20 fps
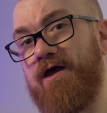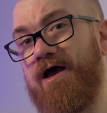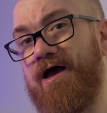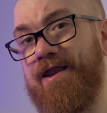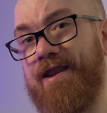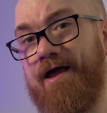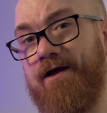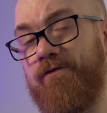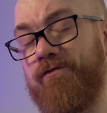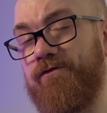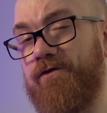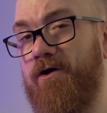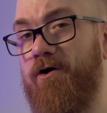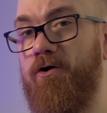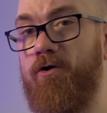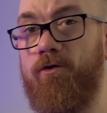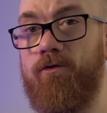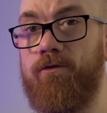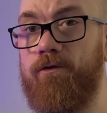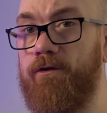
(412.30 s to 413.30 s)
announced a
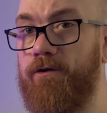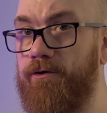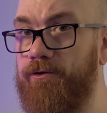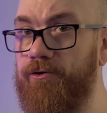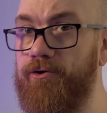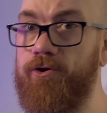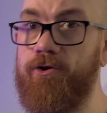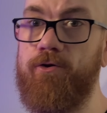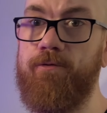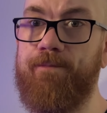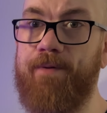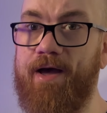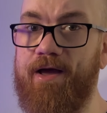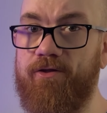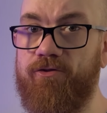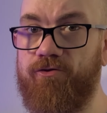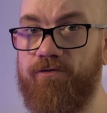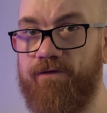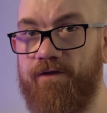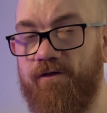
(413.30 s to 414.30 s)
whole new
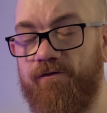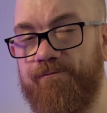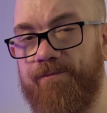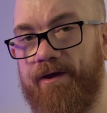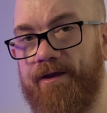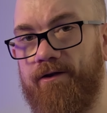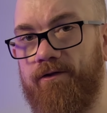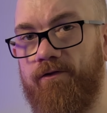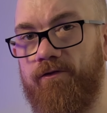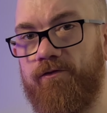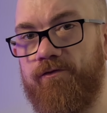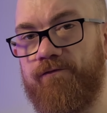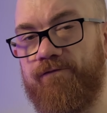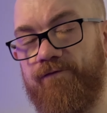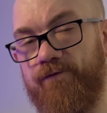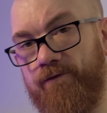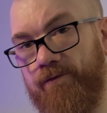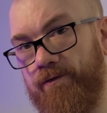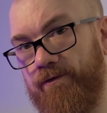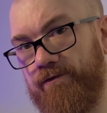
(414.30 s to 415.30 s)
batch of these pedals
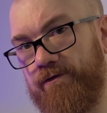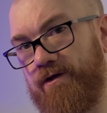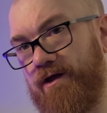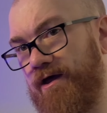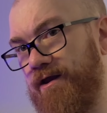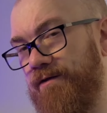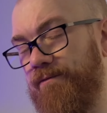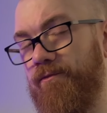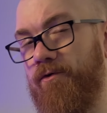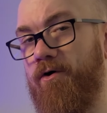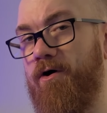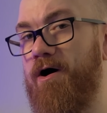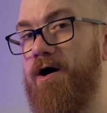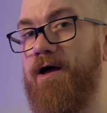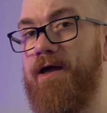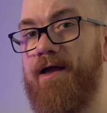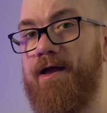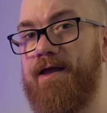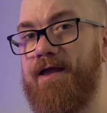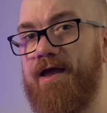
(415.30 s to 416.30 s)
for kind of more
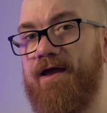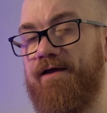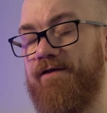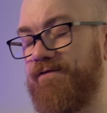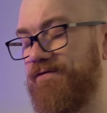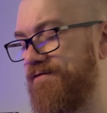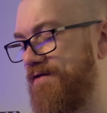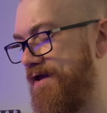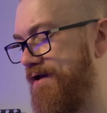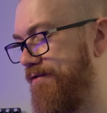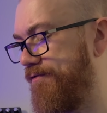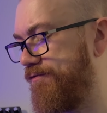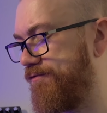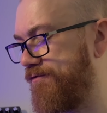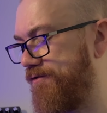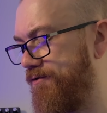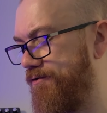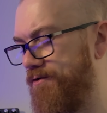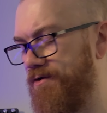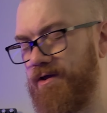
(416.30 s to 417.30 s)
higher gain sounds,
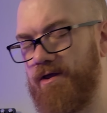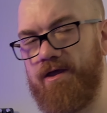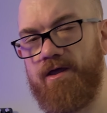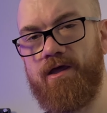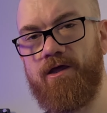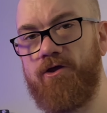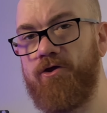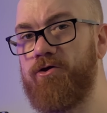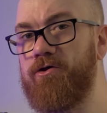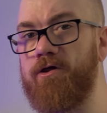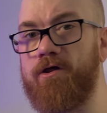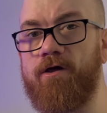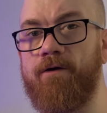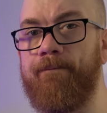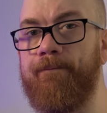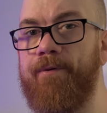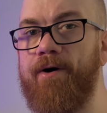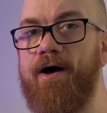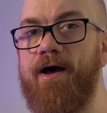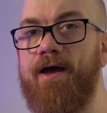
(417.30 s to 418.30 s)
so you could
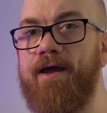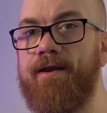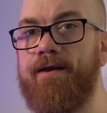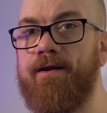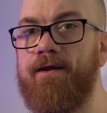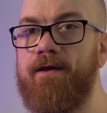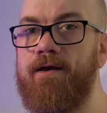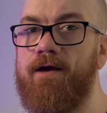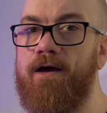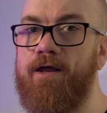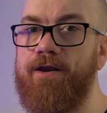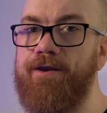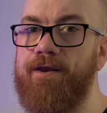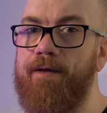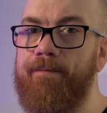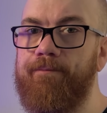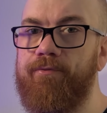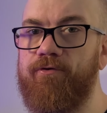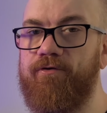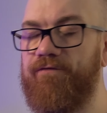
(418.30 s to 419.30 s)
combine a
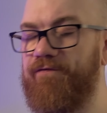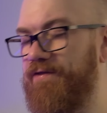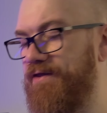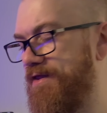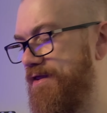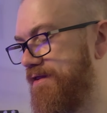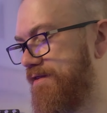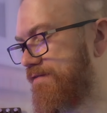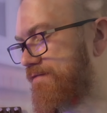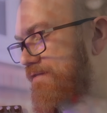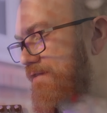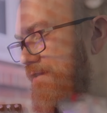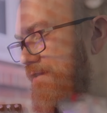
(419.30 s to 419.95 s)
number of these